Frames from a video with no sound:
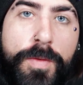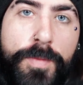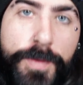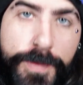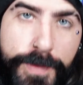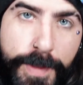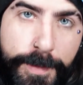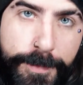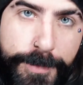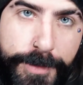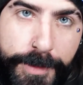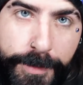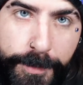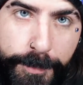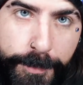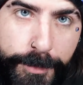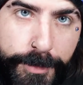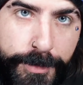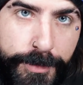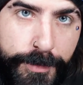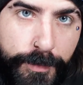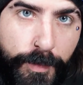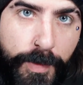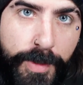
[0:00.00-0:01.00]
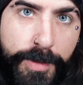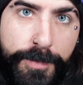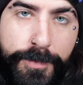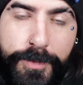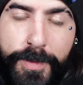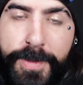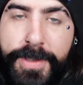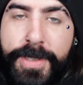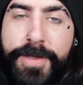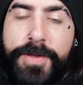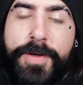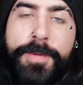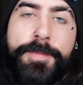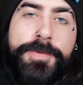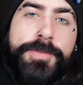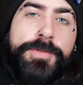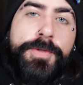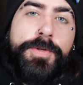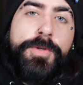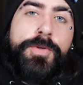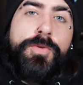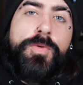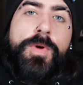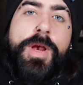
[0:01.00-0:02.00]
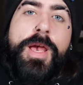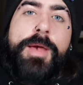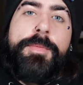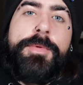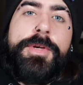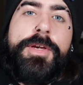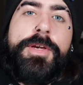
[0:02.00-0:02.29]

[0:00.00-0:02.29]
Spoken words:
What's up, Sugar Bushes? Welcome to another episode of Crime and